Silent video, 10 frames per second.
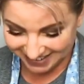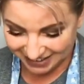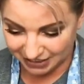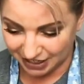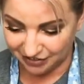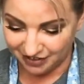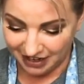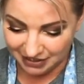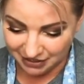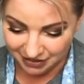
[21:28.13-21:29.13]
You got to
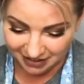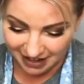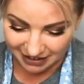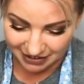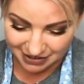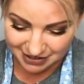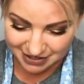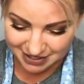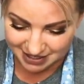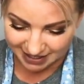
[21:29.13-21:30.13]
find all the
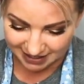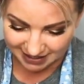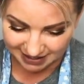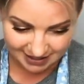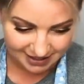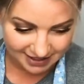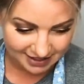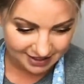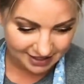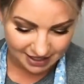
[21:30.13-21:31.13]
letters.
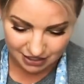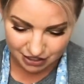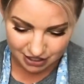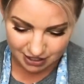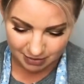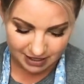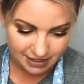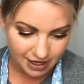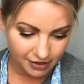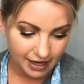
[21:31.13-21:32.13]
It's just a mess.
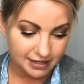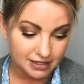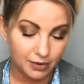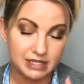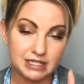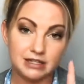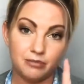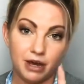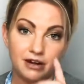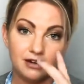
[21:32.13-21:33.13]
Okay, so we did the
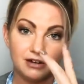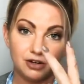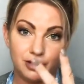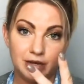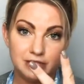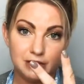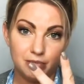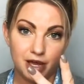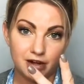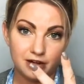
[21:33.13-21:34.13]
butter, creamed the
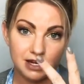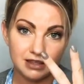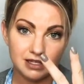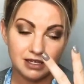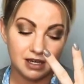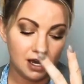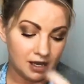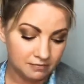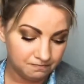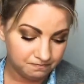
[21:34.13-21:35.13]
butter and
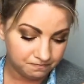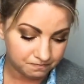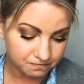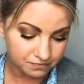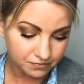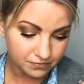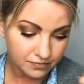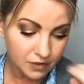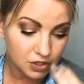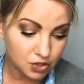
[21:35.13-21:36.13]
the
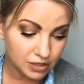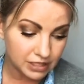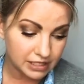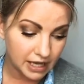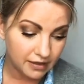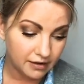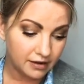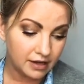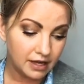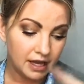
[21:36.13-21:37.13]
shortening together,
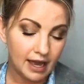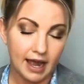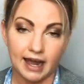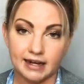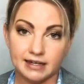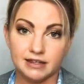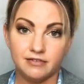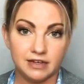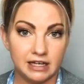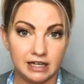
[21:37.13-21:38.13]
added the
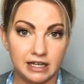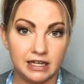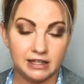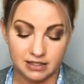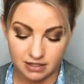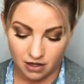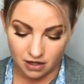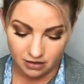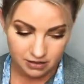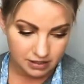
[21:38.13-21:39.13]
vanilla and the
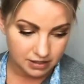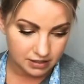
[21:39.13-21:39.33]
salt,